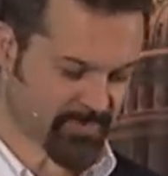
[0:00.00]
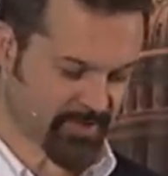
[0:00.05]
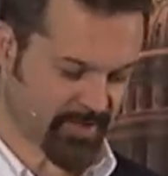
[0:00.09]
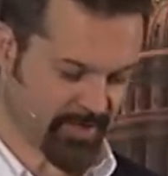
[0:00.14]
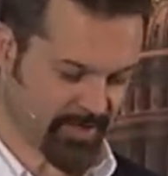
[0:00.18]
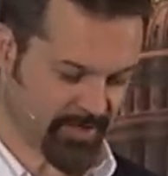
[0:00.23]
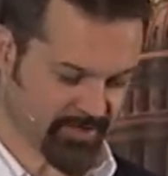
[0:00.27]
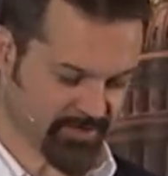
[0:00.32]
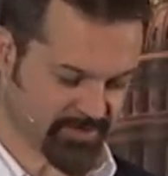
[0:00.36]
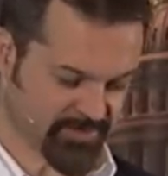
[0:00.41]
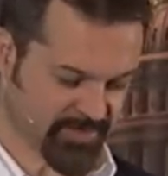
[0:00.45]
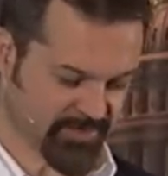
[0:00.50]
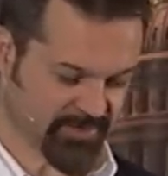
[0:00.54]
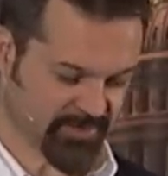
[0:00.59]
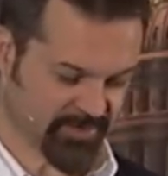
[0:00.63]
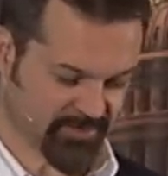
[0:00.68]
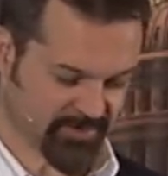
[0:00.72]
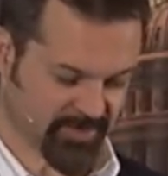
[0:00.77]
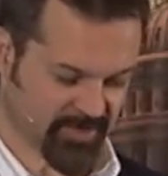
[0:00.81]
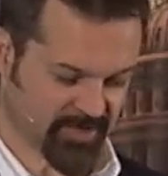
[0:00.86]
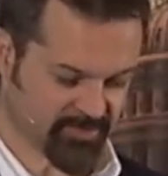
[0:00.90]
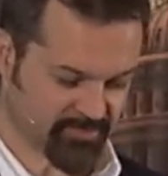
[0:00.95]
And
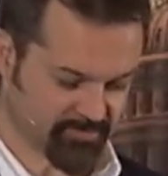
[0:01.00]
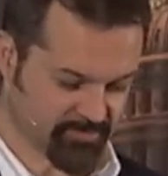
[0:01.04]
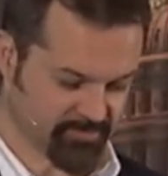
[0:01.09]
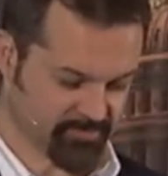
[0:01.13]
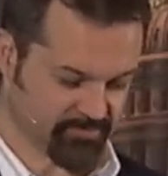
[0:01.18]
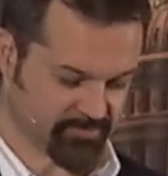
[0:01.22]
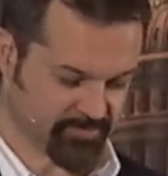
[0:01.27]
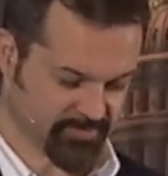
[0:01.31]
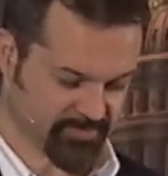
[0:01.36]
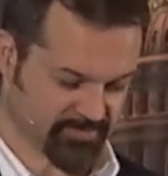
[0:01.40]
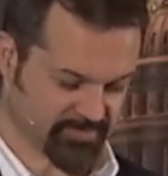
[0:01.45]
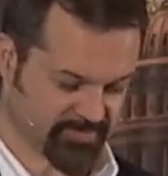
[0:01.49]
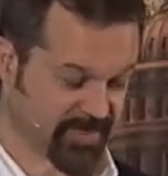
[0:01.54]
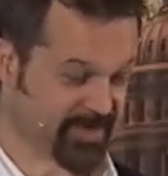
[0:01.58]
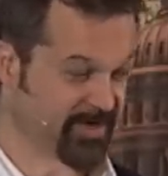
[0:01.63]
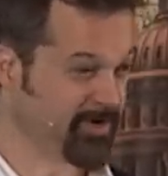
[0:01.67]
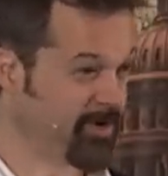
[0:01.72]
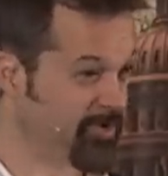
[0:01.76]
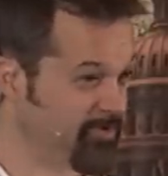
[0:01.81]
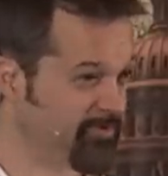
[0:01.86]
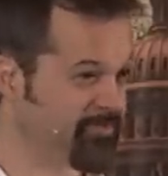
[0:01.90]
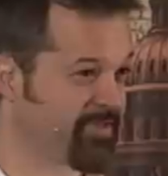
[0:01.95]
Jesus said, take
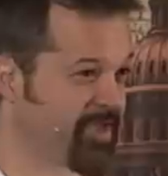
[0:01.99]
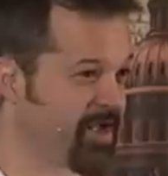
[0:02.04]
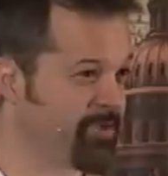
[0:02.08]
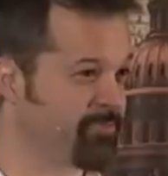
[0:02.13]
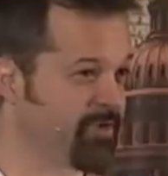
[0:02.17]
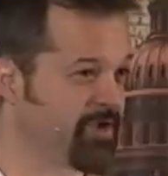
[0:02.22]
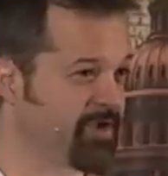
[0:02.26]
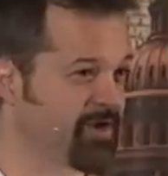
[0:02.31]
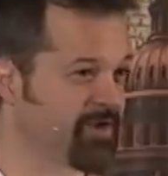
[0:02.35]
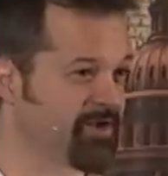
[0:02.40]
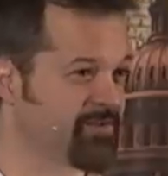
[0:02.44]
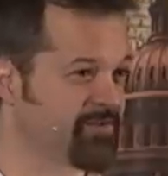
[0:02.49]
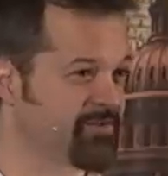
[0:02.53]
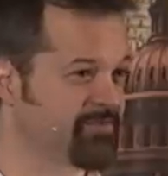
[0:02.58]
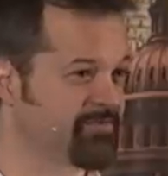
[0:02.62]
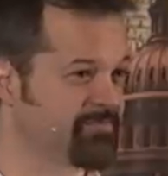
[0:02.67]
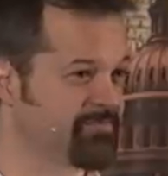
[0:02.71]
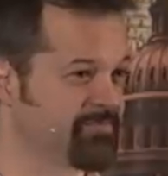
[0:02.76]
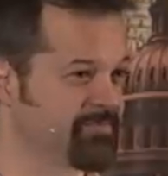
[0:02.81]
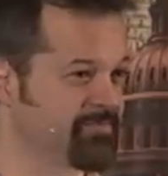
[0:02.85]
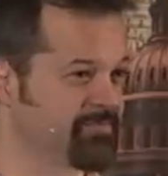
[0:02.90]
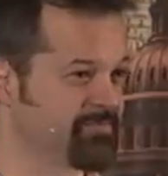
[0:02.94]
note of that because
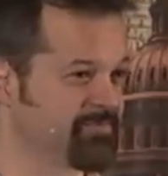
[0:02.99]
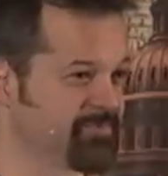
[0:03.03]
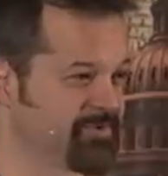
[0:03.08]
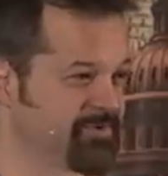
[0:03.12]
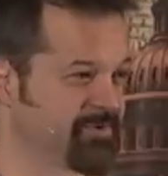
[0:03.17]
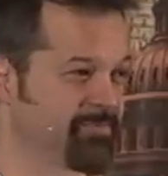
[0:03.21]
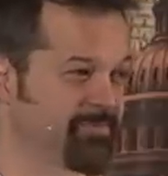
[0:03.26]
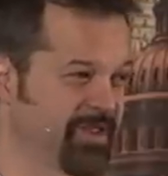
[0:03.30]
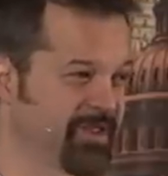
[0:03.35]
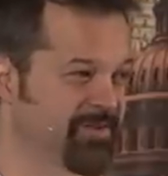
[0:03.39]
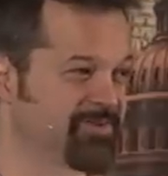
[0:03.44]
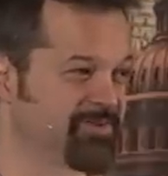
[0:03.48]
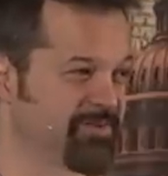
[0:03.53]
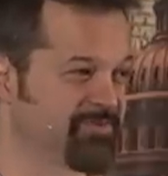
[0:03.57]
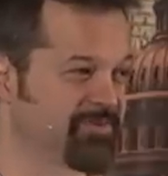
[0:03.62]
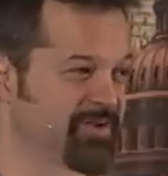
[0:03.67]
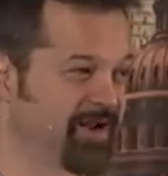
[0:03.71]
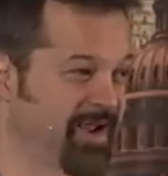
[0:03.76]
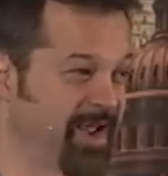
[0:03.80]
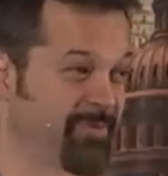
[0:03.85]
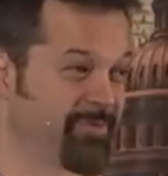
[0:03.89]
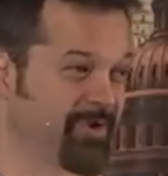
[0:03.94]
some of that stuff's
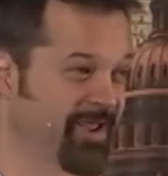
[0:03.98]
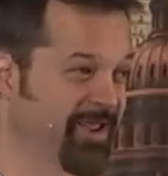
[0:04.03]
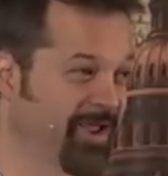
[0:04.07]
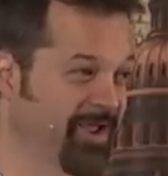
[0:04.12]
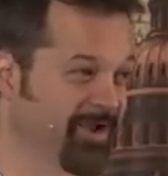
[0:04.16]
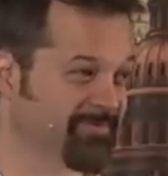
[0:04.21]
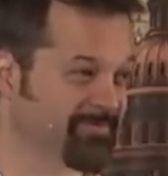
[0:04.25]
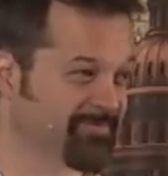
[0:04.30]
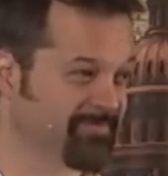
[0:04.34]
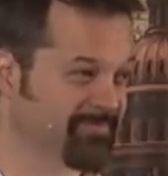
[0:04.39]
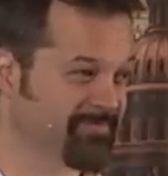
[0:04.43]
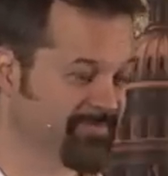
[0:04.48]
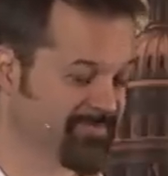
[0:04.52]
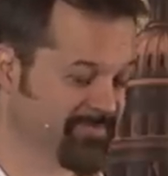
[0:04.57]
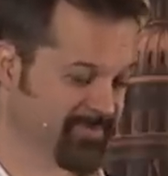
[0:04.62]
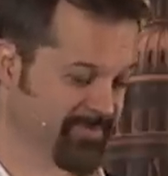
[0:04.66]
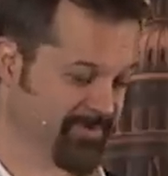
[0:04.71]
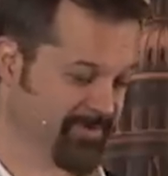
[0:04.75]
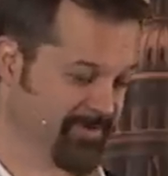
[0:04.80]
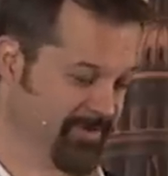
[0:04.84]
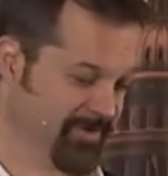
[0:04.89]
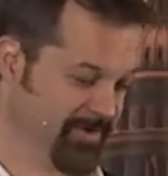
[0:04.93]
going to happen again,
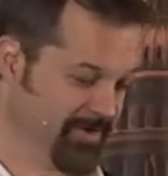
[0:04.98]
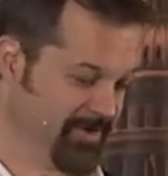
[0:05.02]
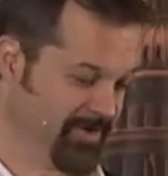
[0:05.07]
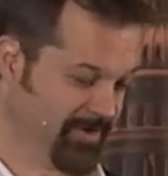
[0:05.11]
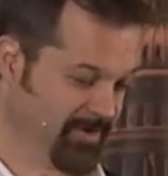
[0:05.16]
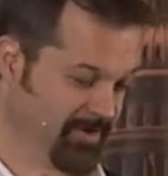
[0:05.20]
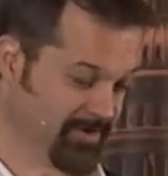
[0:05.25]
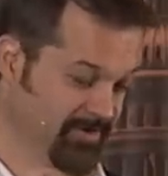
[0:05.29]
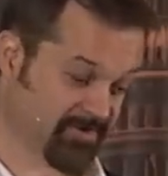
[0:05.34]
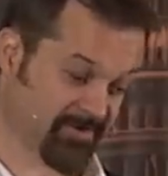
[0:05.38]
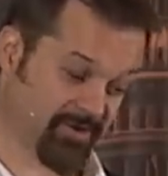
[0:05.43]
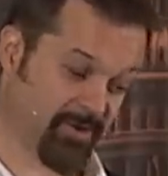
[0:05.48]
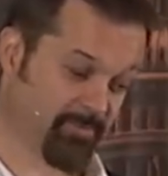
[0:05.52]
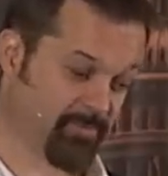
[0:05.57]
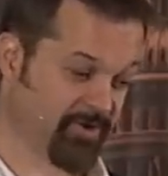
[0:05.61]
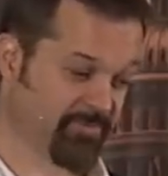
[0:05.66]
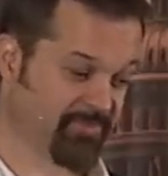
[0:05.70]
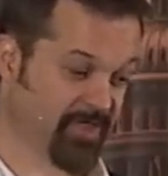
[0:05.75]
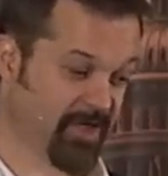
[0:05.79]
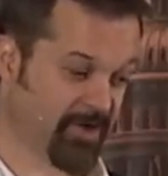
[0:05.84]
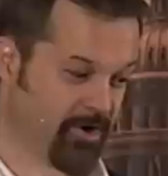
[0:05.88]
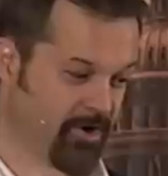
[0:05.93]
uh, some
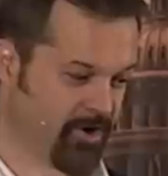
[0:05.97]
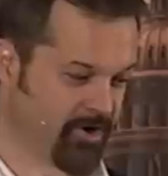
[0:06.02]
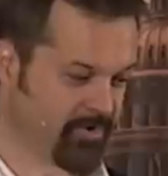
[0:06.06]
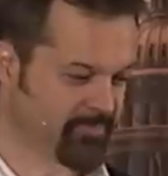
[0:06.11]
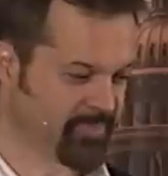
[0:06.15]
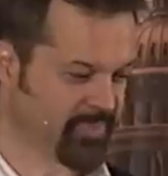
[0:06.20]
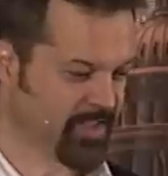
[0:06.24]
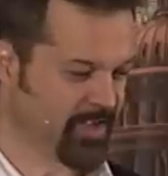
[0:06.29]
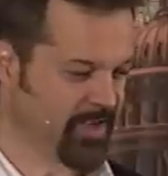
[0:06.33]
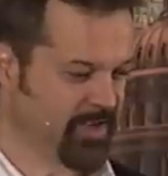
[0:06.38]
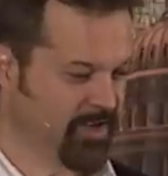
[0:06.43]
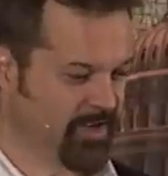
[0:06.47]
if not all.